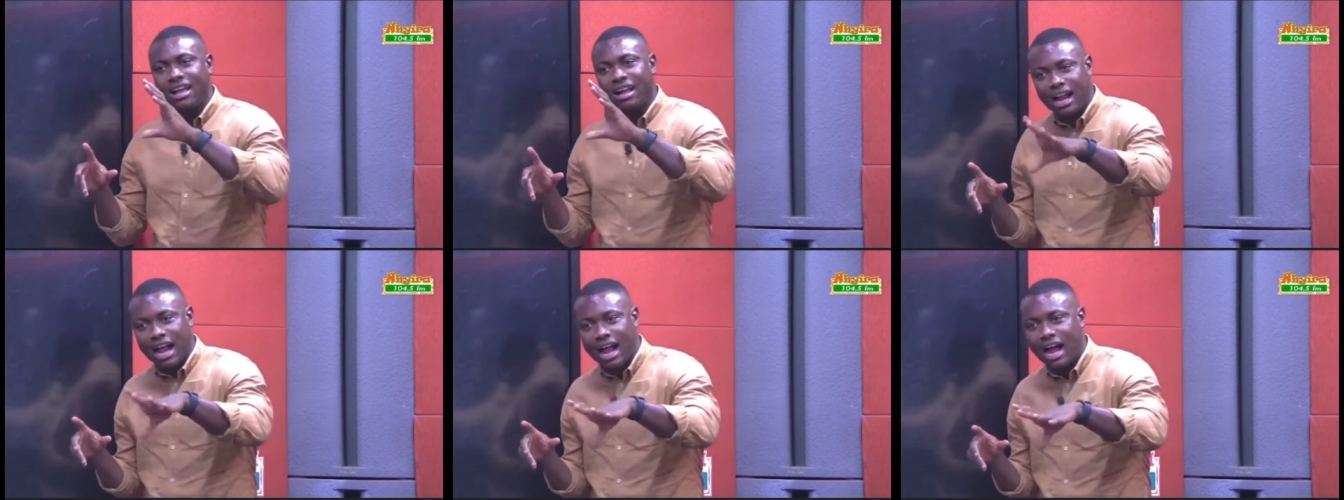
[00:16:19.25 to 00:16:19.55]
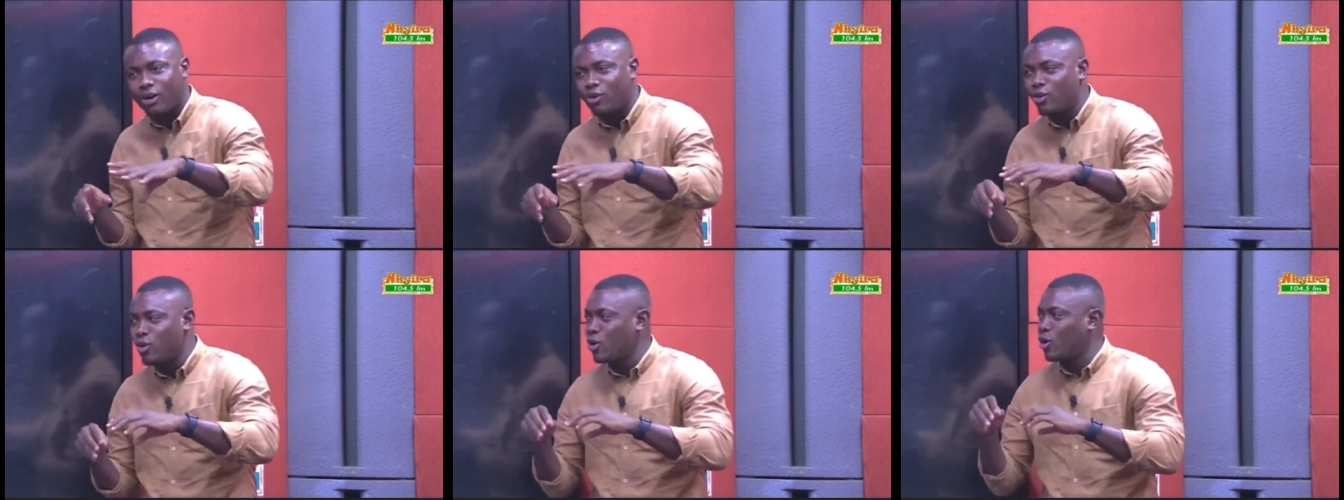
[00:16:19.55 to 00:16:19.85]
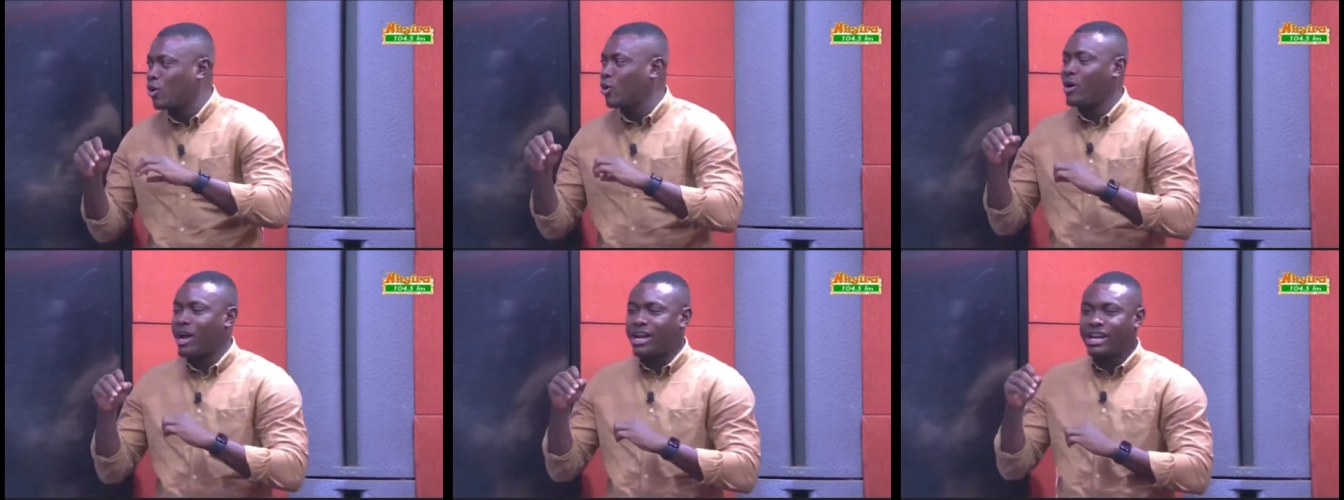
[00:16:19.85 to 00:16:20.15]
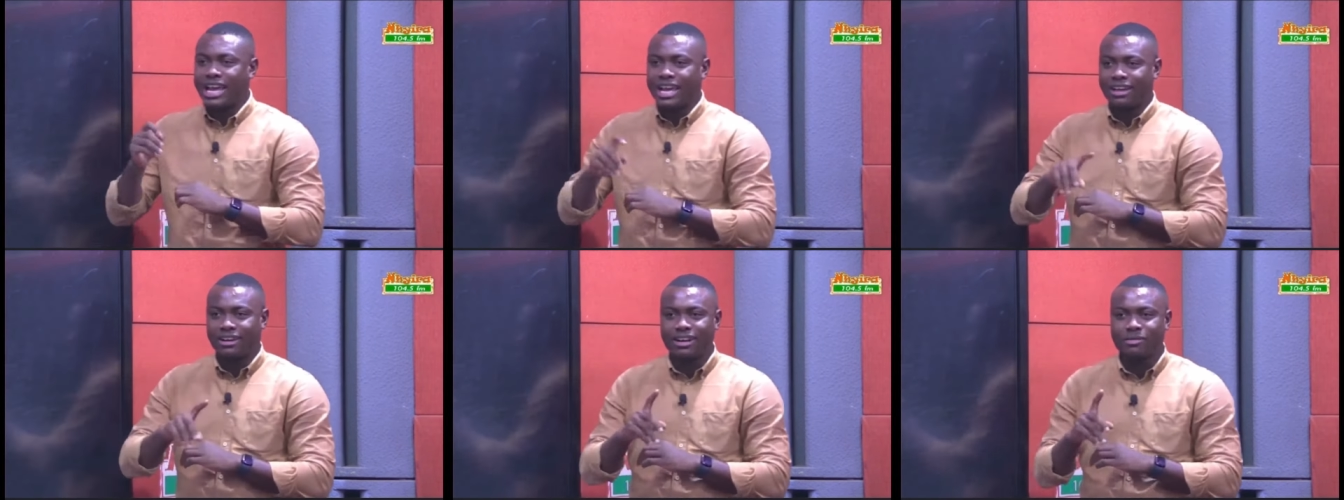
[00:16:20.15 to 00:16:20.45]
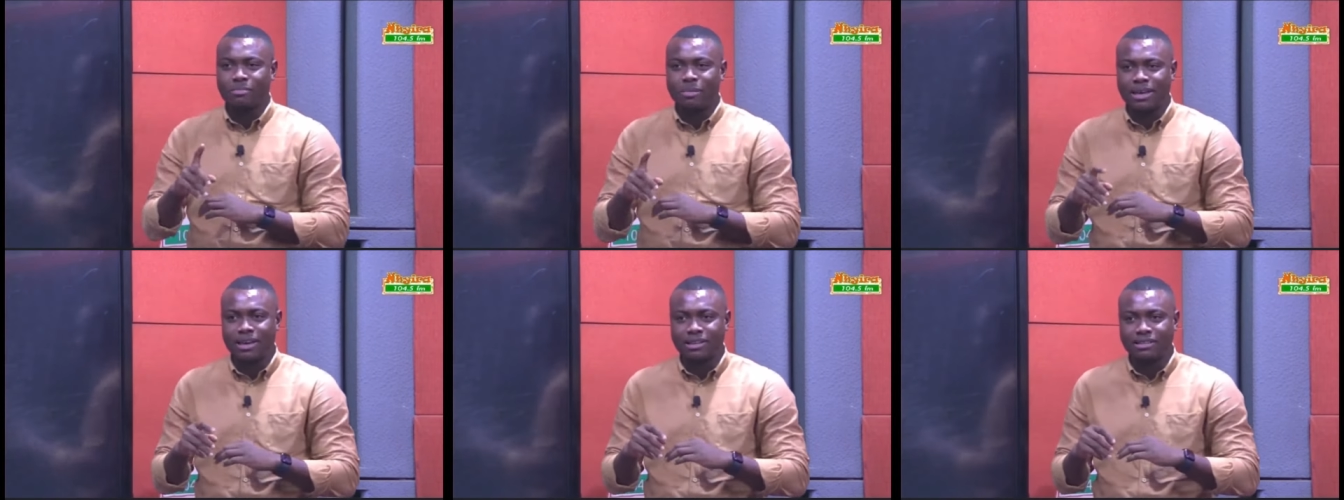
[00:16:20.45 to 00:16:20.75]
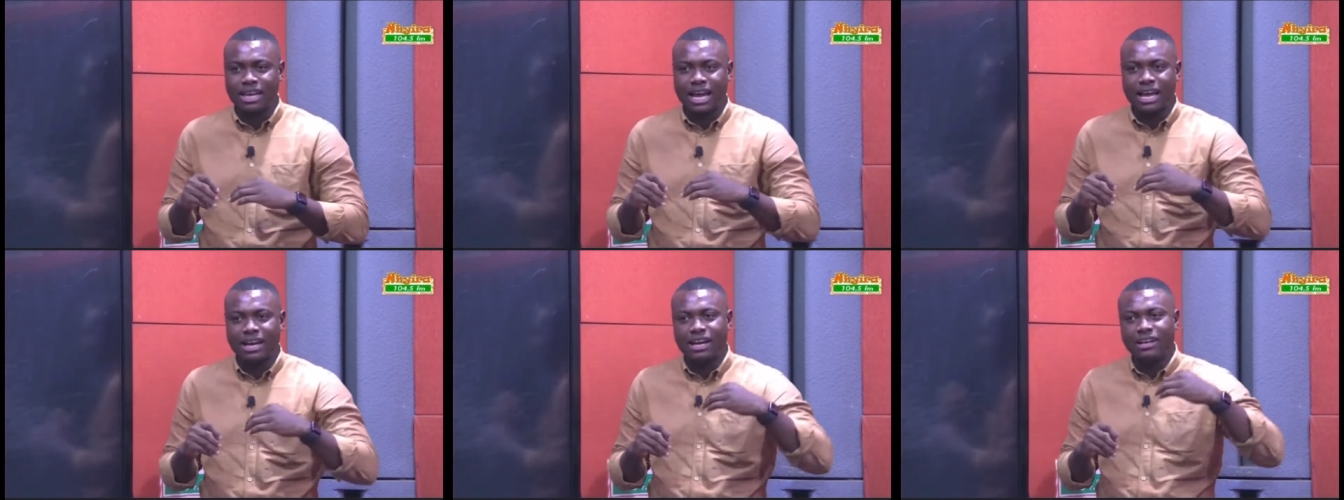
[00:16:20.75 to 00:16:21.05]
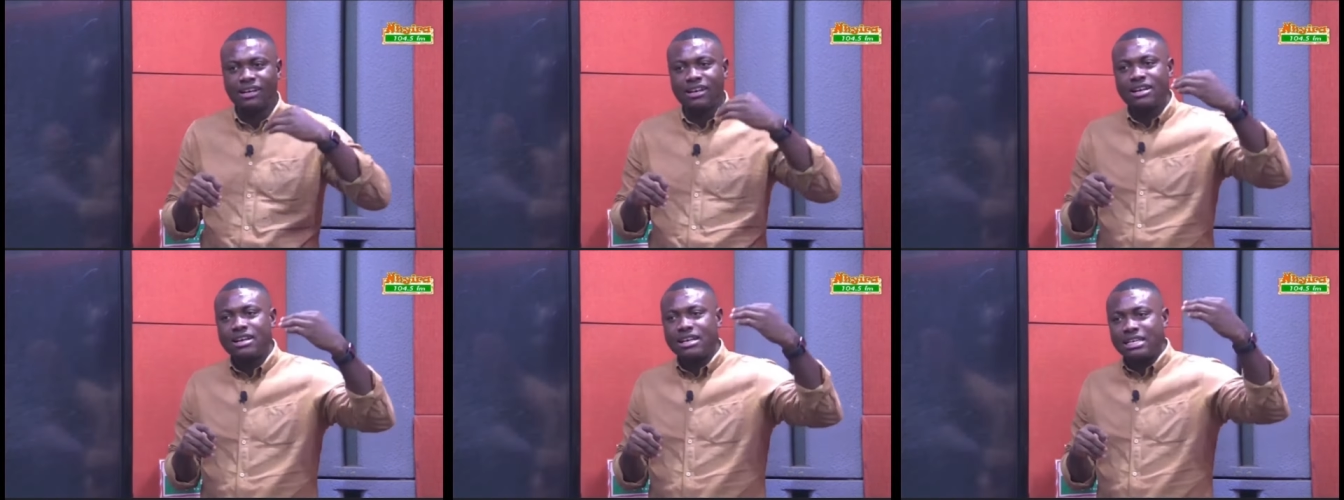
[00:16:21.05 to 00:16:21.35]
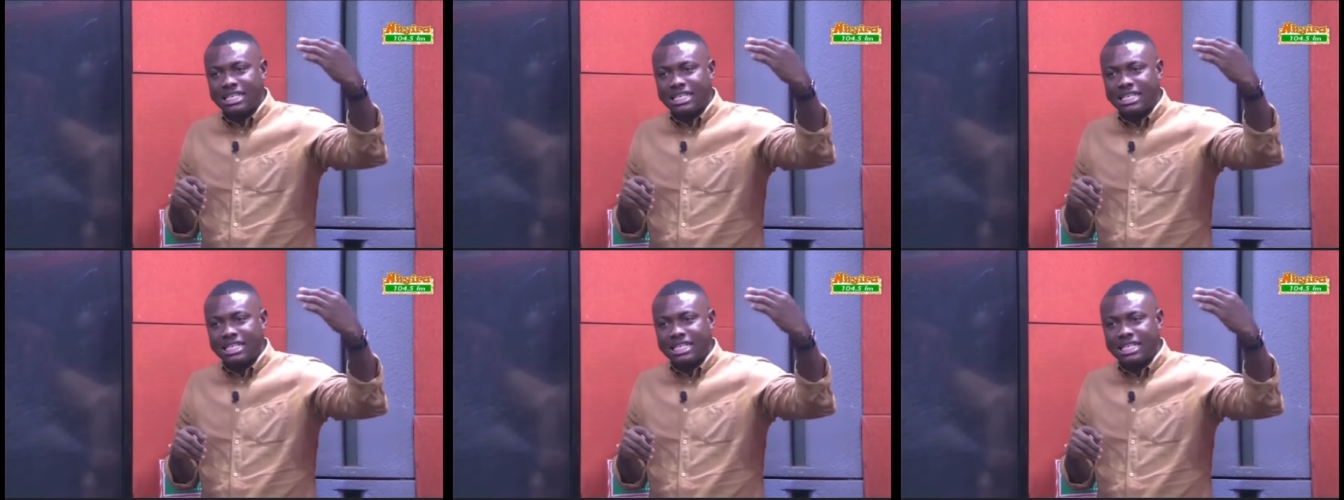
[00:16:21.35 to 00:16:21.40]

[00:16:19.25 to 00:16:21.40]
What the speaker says: Kahanoglu, any Henrik Mkhitaryan.